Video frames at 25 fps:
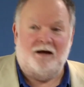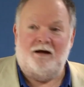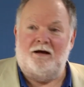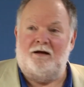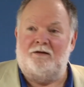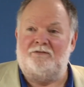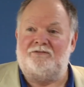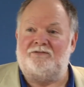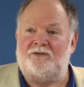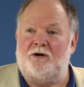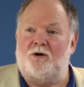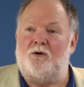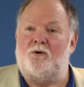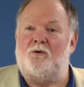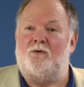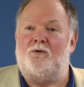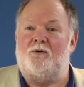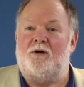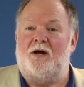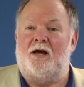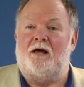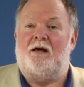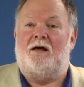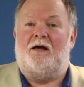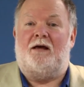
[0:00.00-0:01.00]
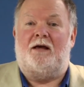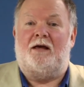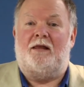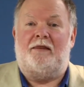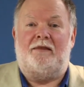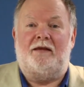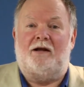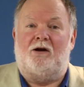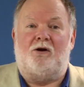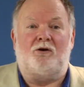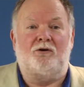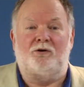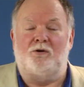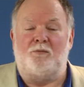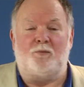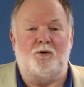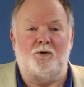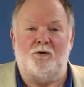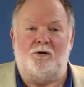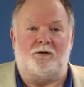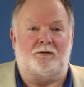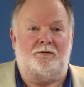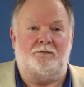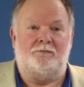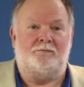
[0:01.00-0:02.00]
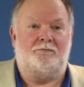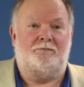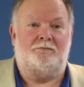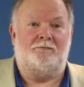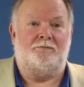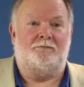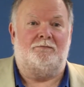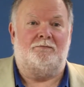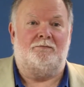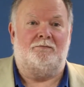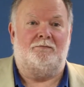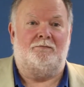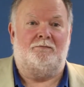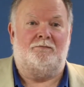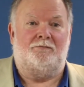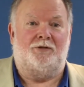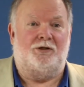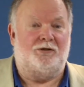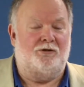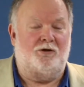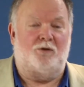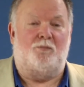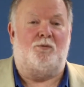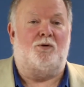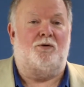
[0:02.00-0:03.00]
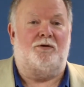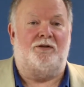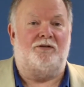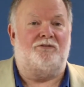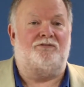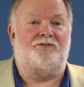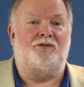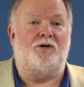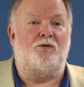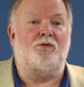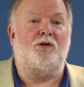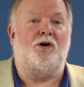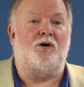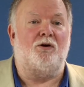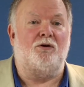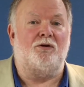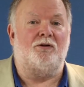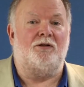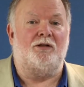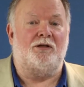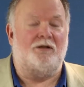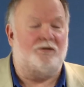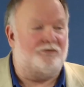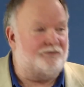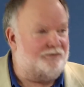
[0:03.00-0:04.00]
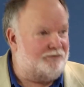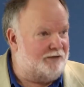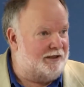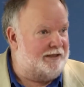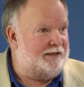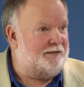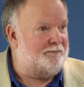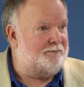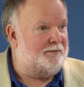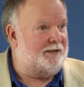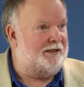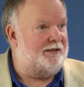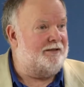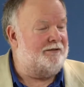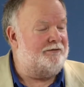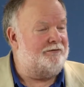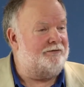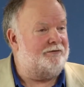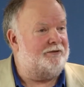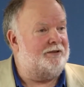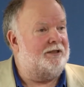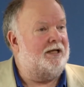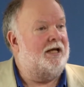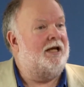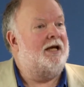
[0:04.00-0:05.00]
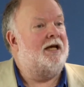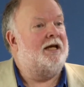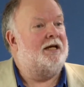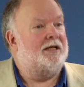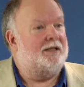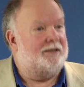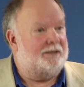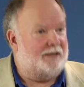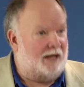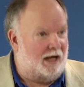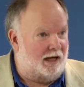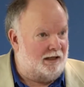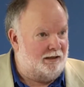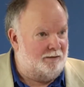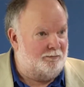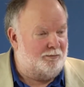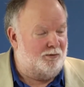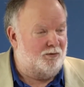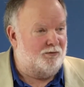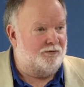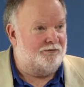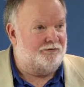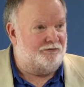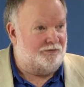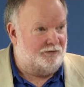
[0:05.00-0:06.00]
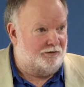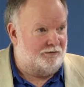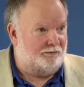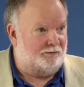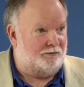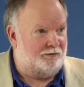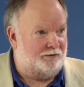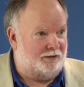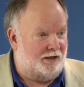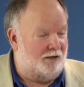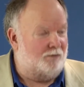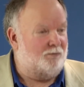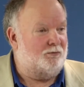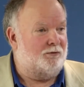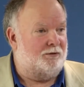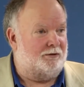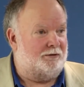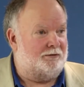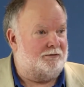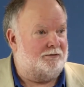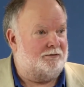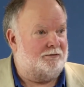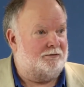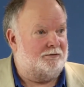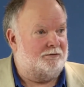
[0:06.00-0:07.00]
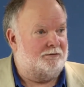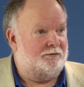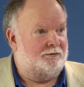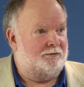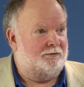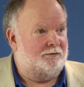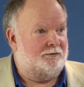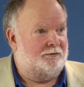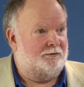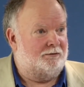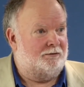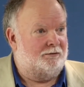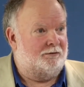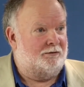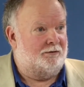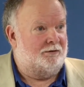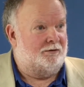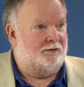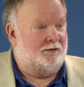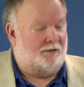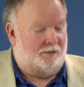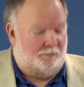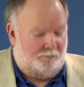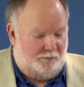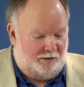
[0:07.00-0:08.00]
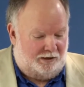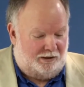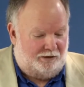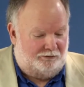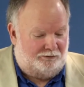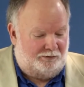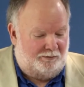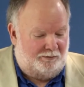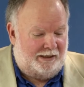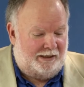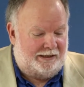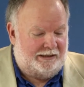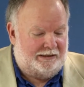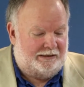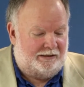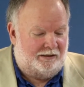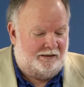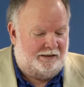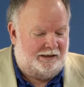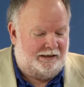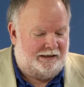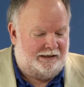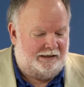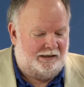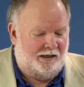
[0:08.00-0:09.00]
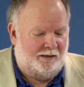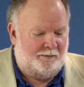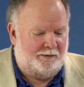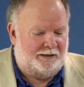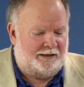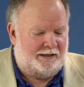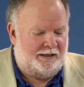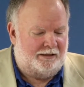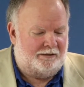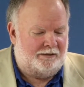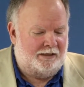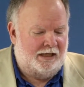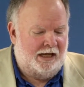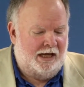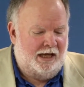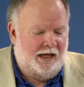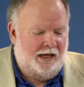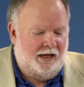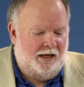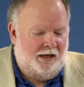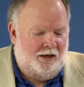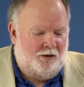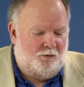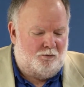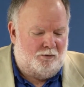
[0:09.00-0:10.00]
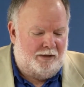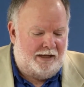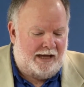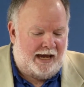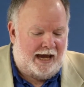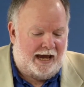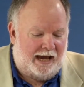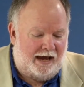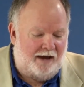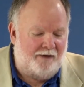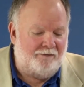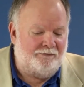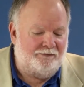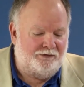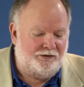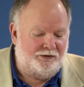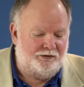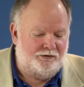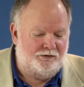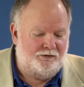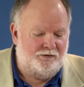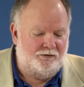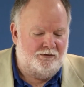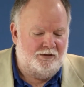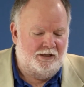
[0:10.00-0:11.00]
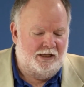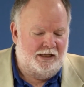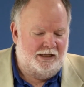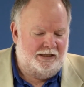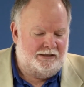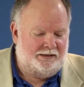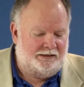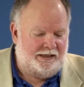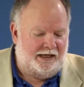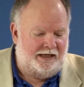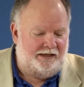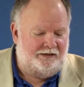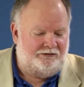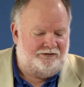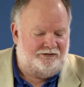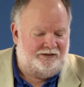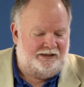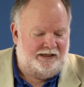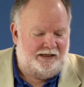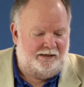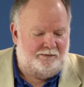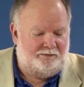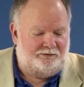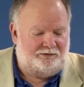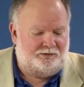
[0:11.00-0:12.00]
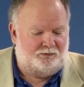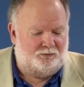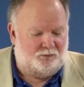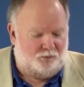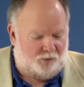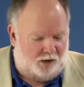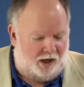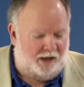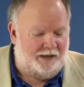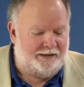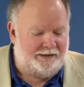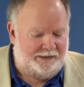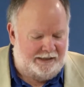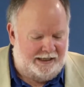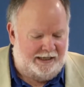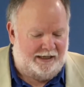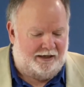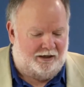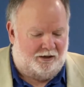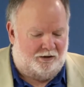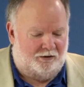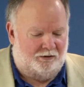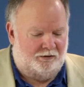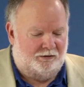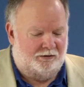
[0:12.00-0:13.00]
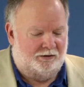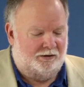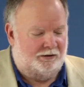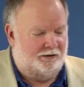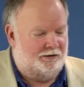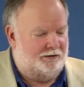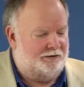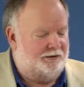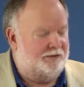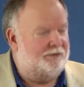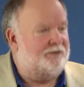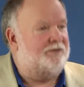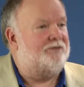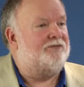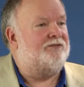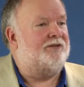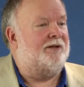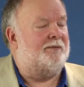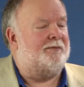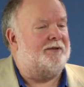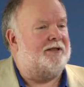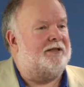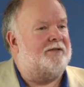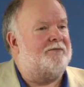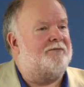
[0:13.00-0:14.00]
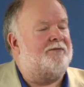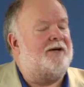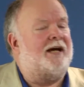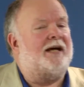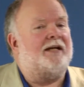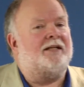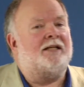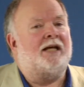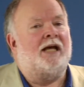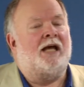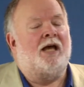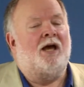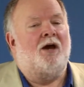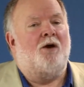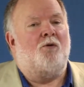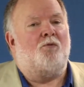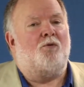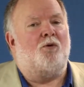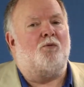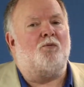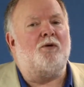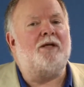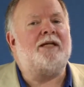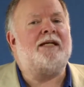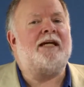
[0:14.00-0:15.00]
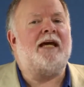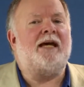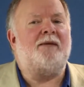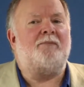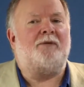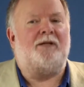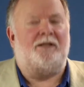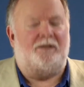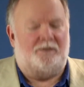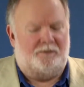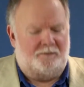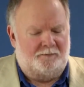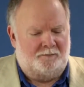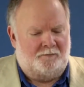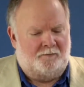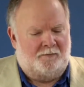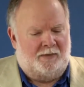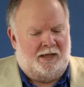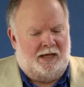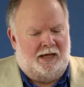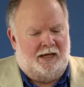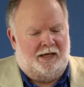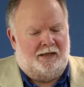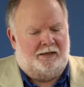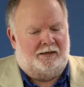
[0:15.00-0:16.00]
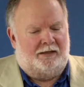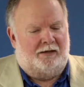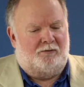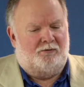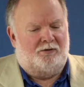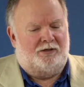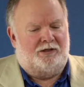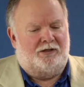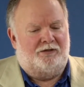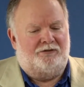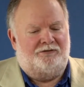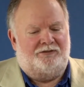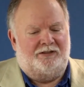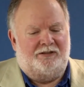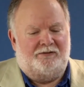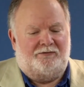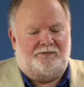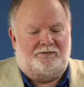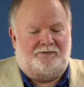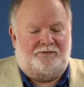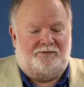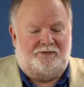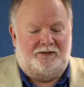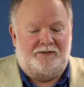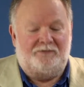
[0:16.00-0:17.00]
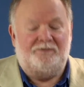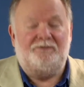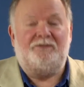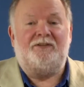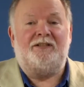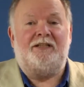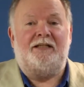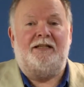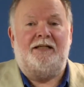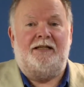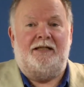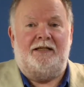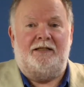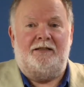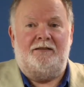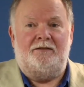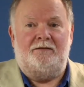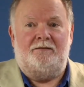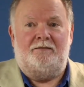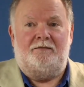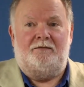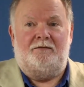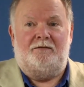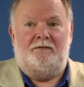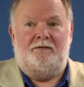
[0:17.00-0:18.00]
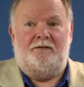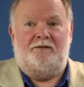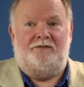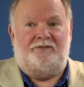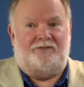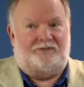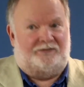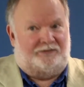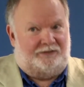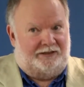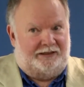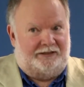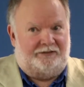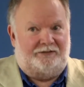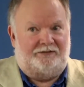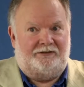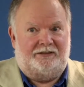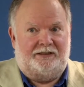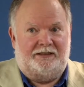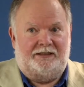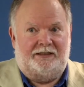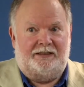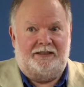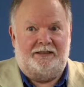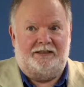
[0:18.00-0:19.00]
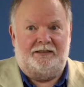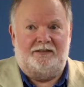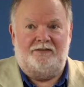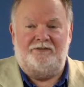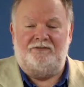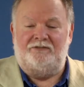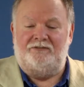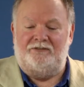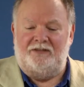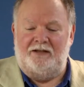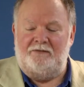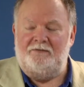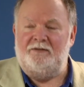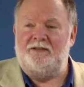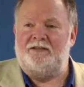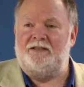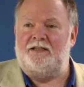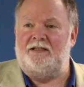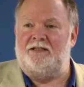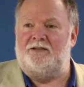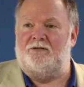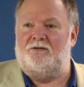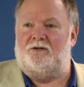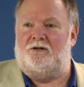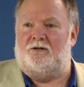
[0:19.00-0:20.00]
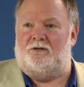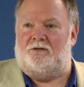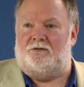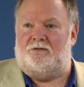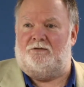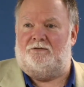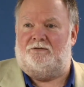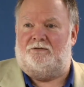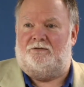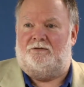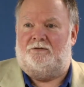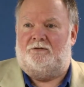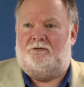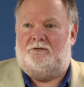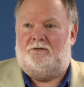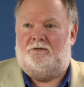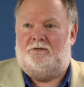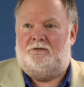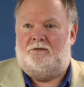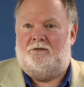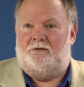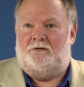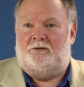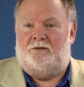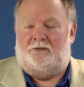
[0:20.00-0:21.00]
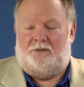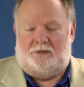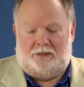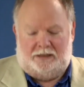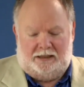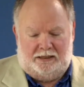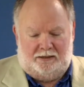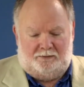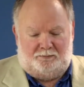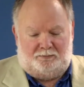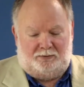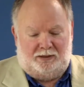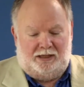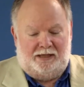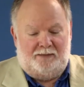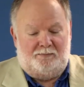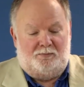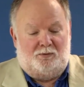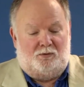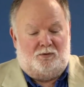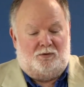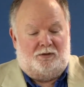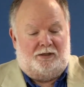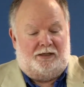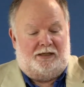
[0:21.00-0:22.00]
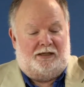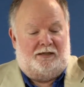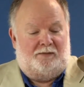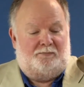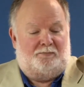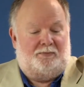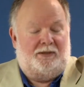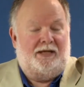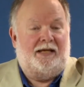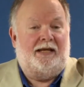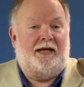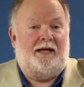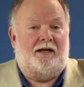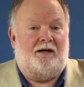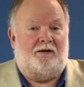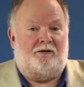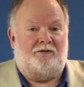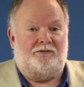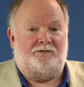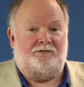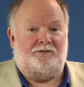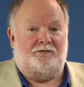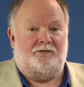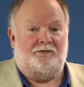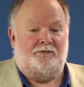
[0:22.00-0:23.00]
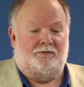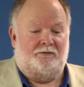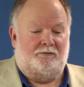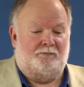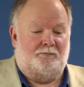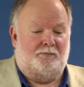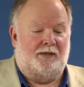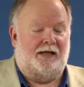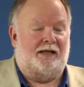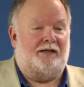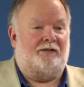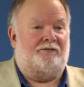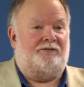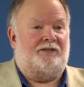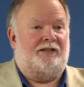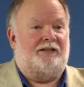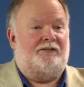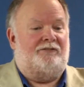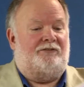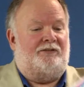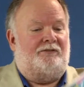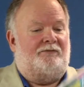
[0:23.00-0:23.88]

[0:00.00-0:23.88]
So there are no more. There are no more. There's no longer an Australian based dial a porn server, not one, because we it uneconomic. Now, we have to take steps right now to do something. In fact, when we came here, they were using 15, 16, and 17 year olds in Playboy and Penthouse magazines.